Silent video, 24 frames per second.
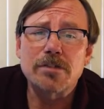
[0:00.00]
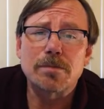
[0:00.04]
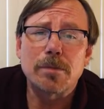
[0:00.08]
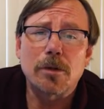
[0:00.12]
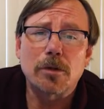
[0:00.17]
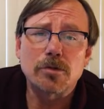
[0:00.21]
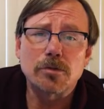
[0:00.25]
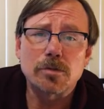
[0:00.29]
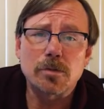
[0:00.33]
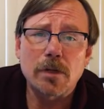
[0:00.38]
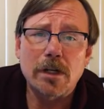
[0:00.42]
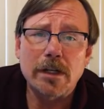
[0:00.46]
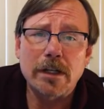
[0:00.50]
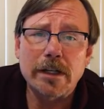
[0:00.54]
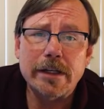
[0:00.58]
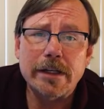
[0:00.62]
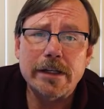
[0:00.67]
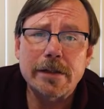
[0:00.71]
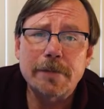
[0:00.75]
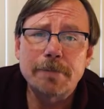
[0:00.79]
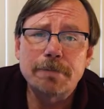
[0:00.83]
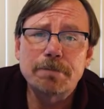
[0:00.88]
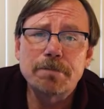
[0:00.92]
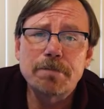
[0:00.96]

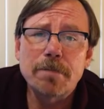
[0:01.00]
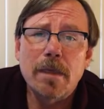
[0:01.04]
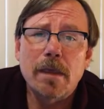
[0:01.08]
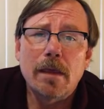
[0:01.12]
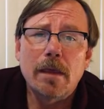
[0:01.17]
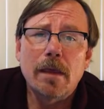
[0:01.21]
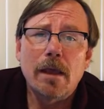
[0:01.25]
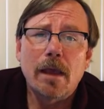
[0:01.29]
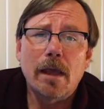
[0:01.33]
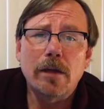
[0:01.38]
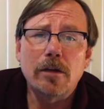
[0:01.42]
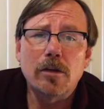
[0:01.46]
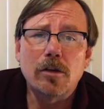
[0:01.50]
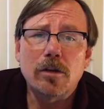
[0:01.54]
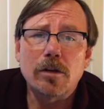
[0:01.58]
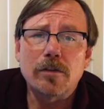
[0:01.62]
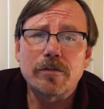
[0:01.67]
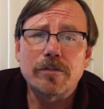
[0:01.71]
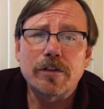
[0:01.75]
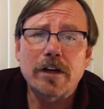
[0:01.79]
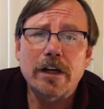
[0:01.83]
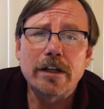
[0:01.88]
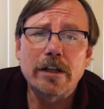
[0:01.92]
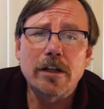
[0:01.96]
boswellia, and you can
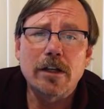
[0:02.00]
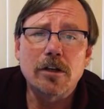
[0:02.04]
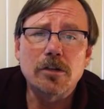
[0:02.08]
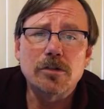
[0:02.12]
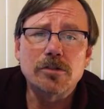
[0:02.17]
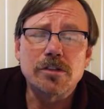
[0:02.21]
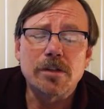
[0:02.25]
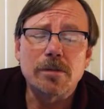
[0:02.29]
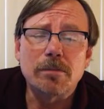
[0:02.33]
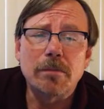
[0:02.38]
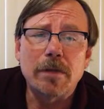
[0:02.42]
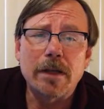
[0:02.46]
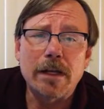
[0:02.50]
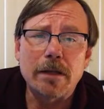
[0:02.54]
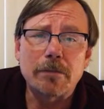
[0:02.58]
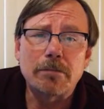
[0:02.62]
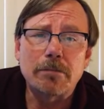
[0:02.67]
find those in many